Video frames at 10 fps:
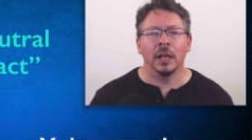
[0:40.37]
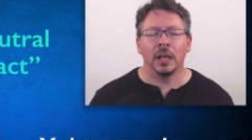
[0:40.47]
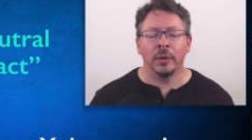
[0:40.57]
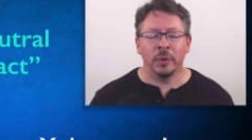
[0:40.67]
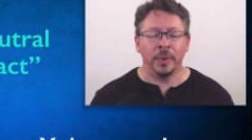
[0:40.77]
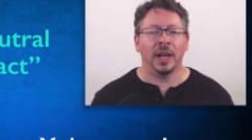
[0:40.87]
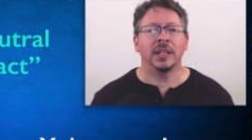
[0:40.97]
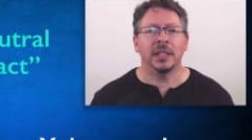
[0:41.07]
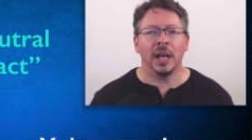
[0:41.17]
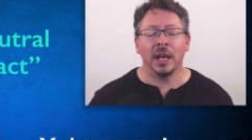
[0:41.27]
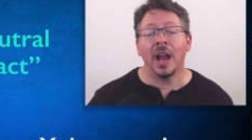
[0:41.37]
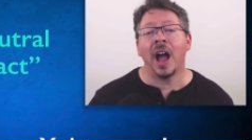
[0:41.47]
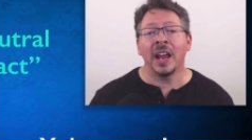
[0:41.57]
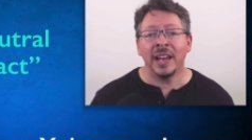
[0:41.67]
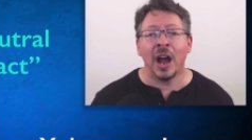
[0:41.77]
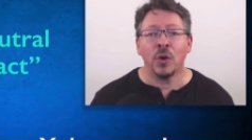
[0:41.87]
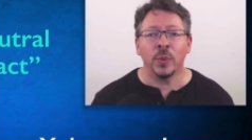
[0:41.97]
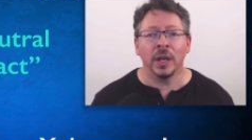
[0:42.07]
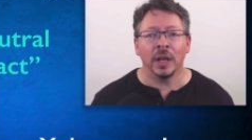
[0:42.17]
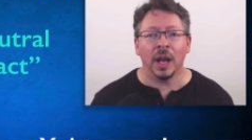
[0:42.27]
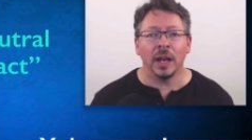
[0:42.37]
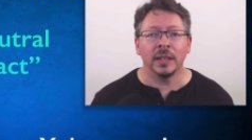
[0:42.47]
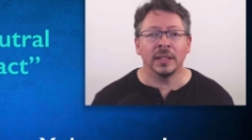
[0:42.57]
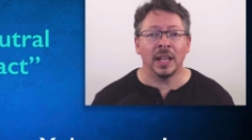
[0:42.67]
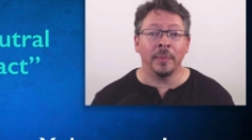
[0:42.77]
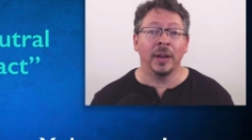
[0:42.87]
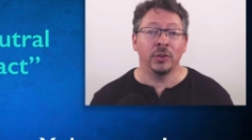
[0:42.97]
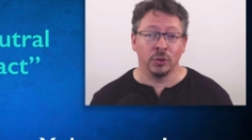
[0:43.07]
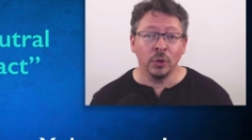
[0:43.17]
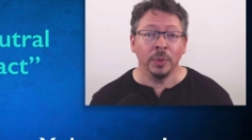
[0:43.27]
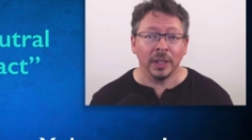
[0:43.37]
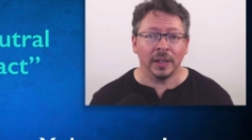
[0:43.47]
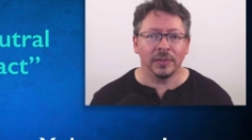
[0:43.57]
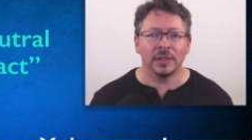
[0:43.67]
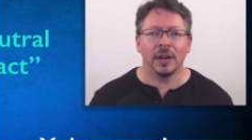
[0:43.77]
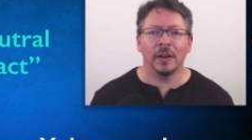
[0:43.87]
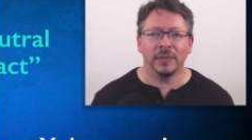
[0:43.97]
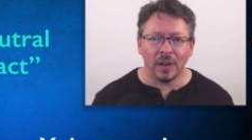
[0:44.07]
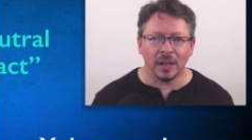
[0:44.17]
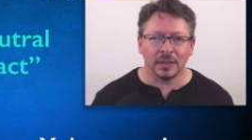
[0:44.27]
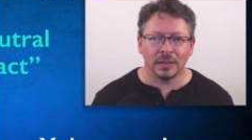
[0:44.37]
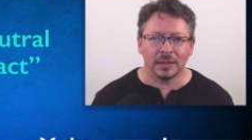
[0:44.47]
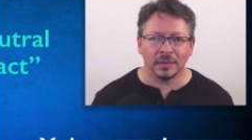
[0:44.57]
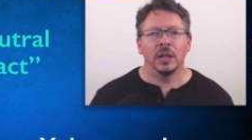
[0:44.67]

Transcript: It would be like saying, I now realize that my true beliefs are false.